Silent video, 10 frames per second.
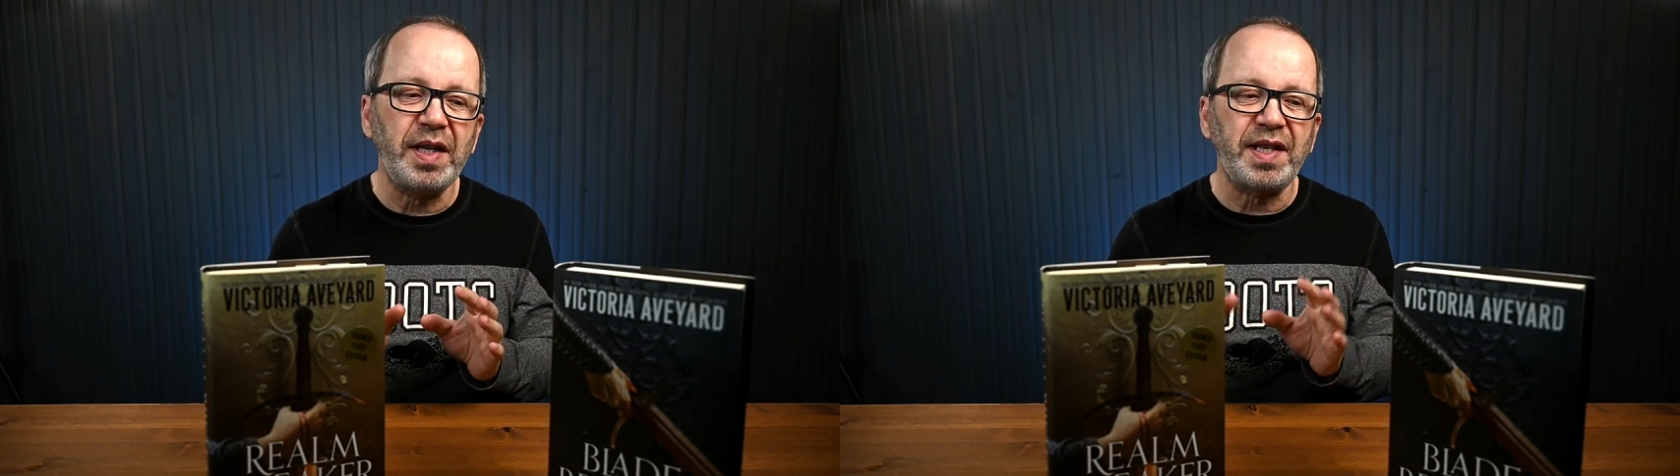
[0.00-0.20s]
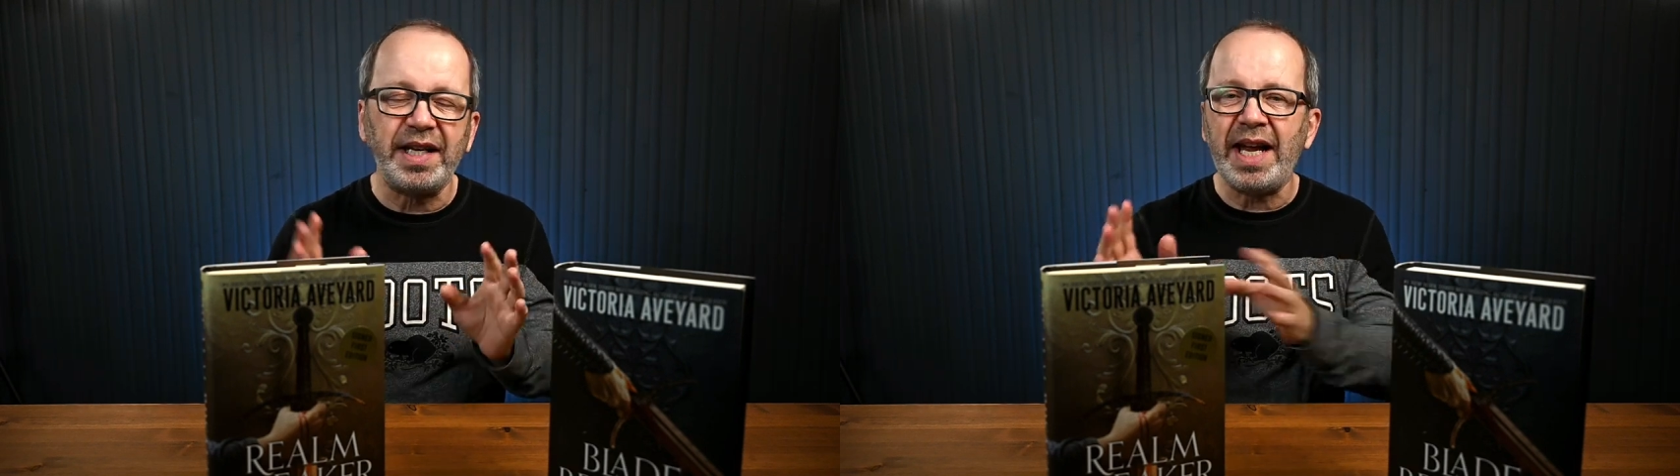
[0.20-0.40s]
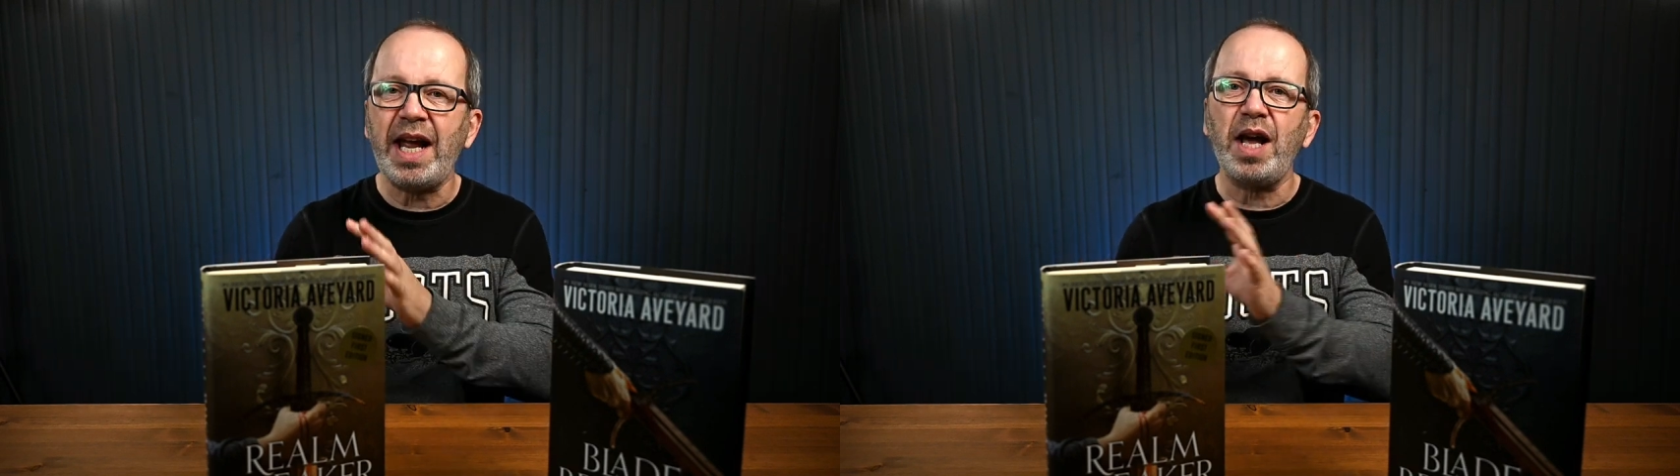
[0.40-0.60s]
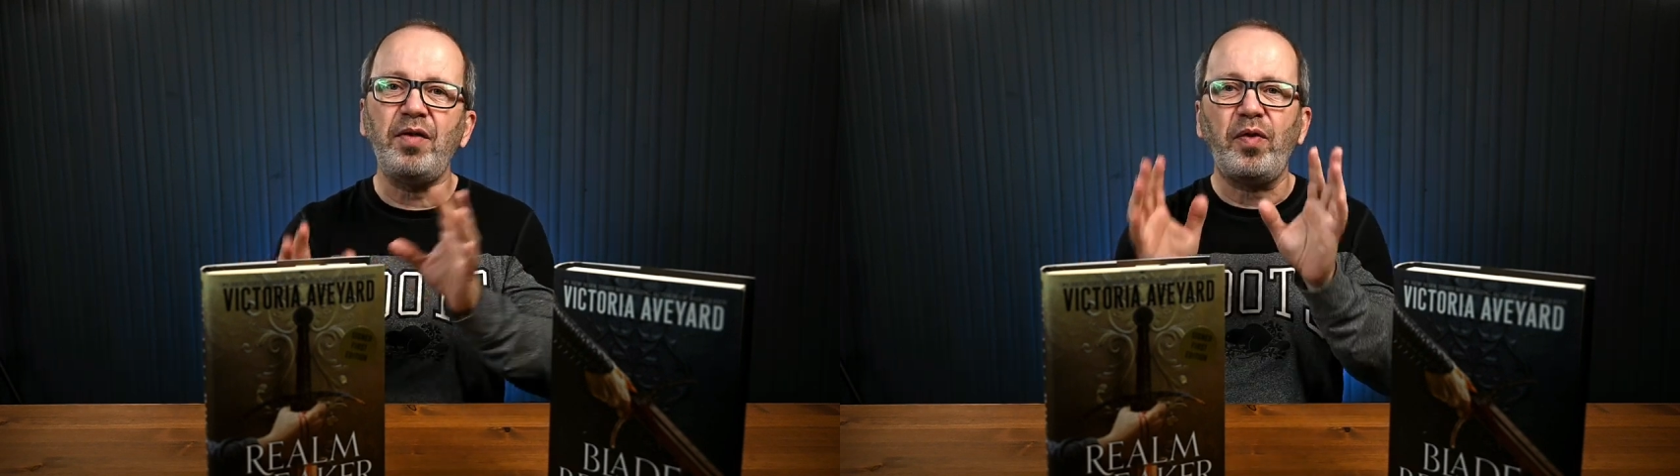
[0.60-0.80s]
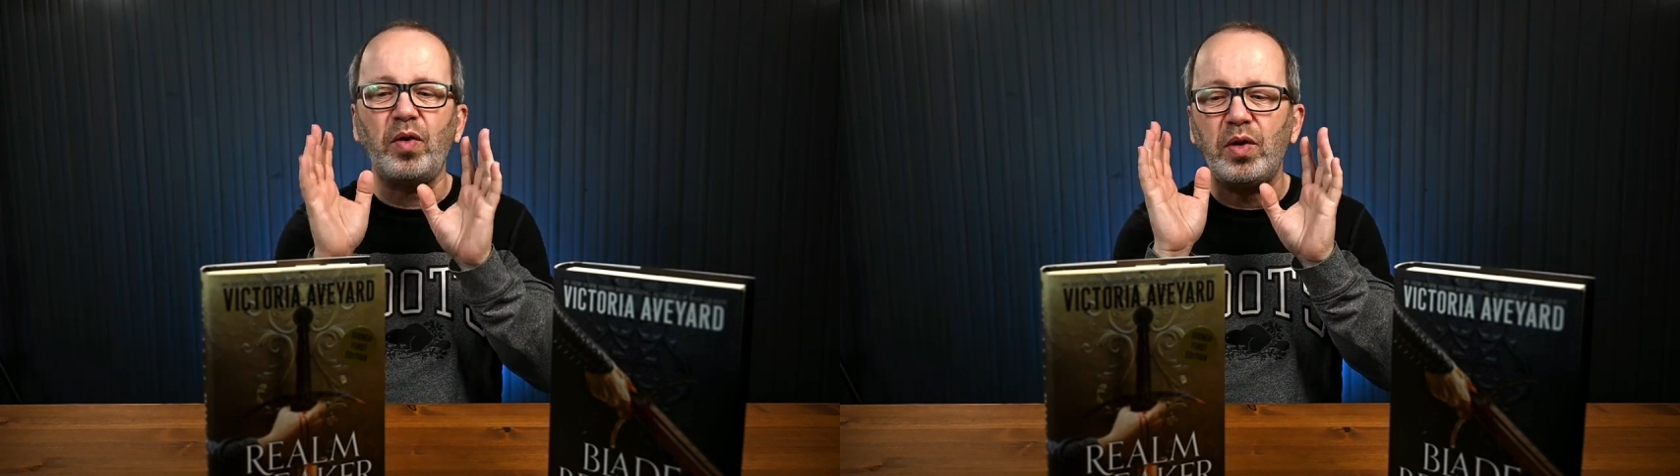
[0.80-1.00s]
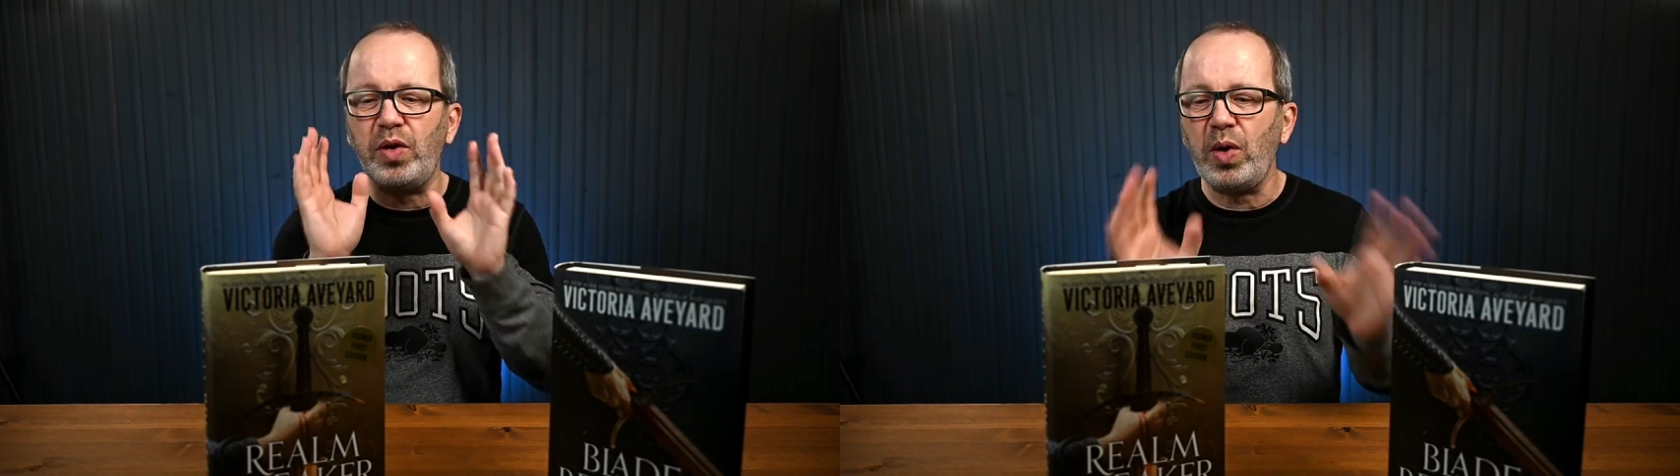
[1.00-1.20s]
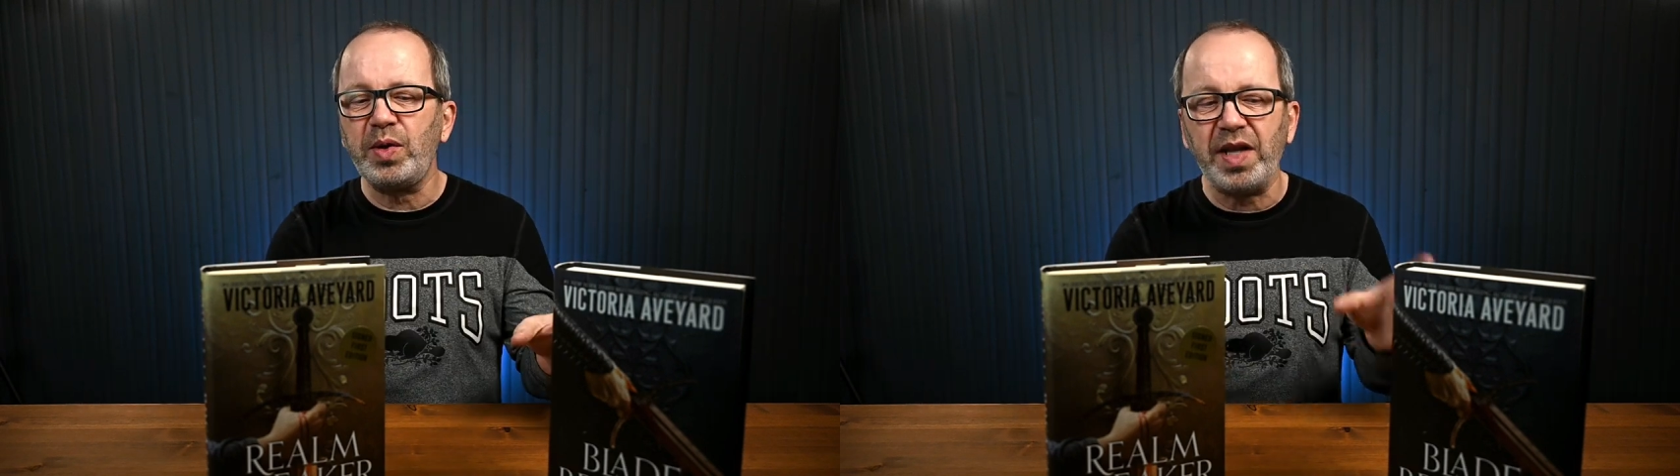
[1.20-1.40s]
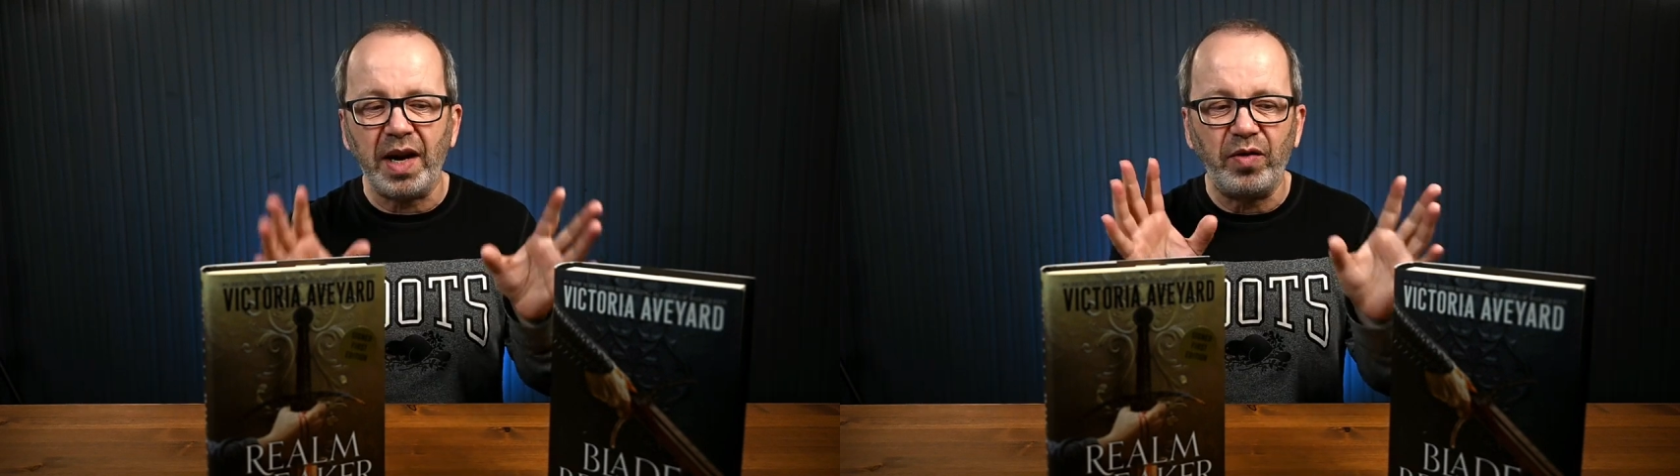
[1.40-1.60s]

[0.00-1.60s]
as I can for those that